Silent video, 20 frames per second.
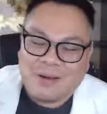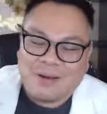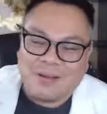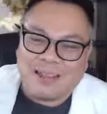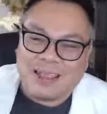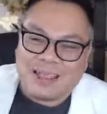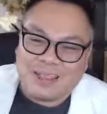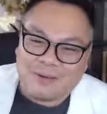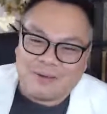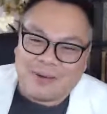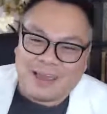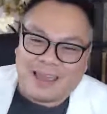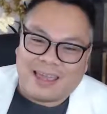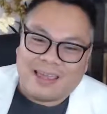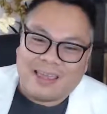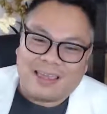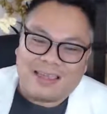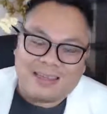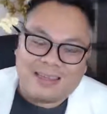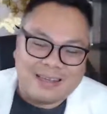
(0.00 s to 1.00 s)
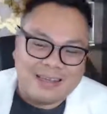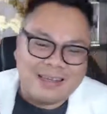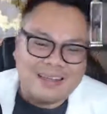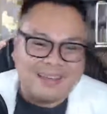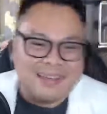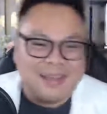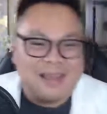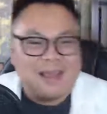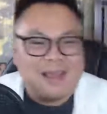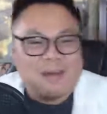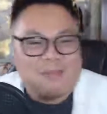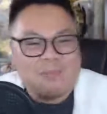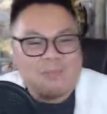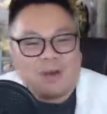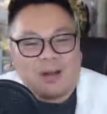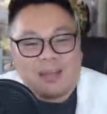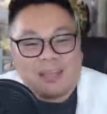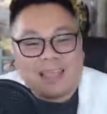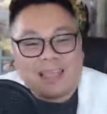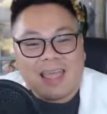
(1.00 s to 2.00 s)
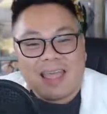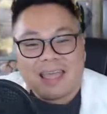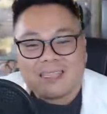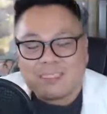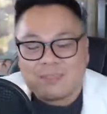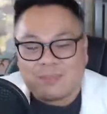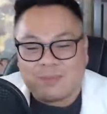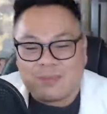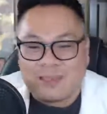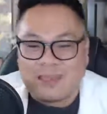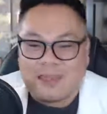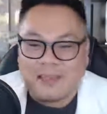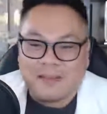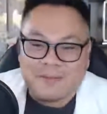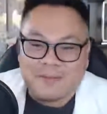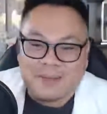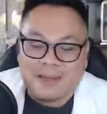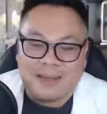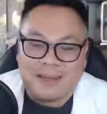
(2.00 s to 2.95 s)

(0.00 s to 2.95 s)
Well, anyway, Bert asked me